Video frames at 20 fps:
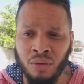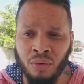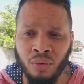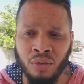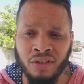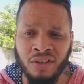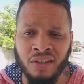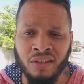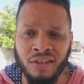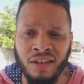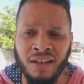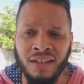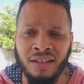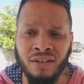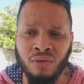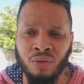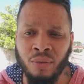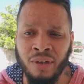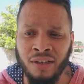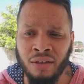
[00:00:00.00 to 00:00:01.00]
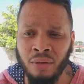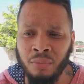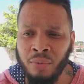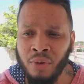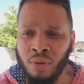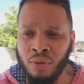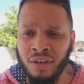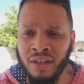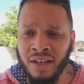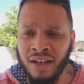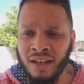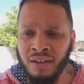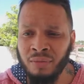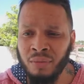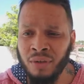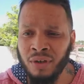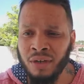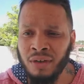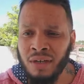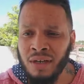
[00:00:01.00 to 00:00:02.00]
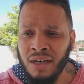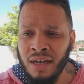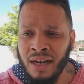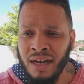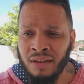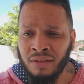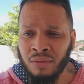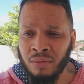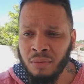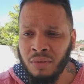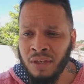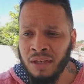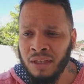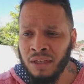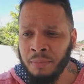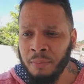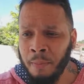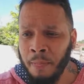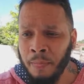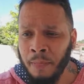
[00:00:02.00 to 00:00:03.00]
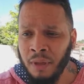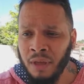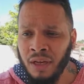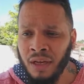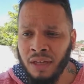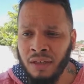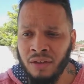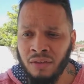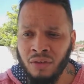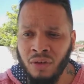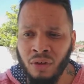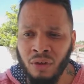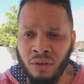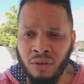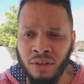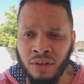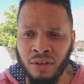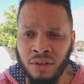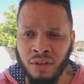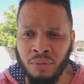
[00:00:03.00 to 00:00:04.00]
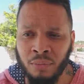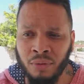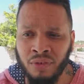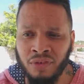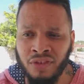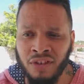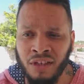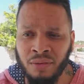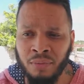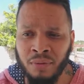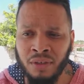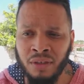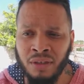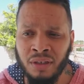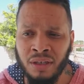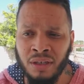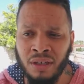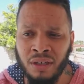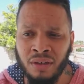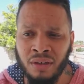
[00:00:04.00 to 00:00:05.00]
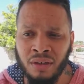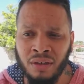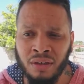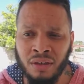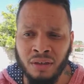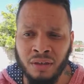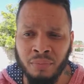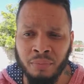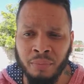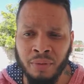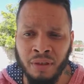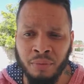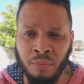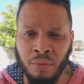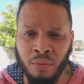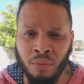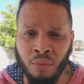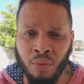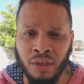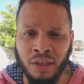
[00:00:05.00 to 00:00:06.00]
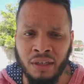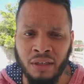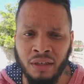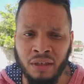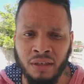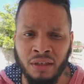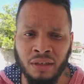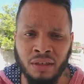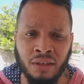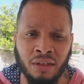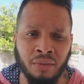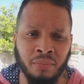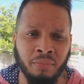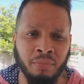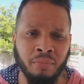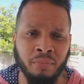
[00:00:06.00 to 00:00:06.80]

who is his highest ranked opponent ever as of date and is currently the number seven uh, minimum weight, uh,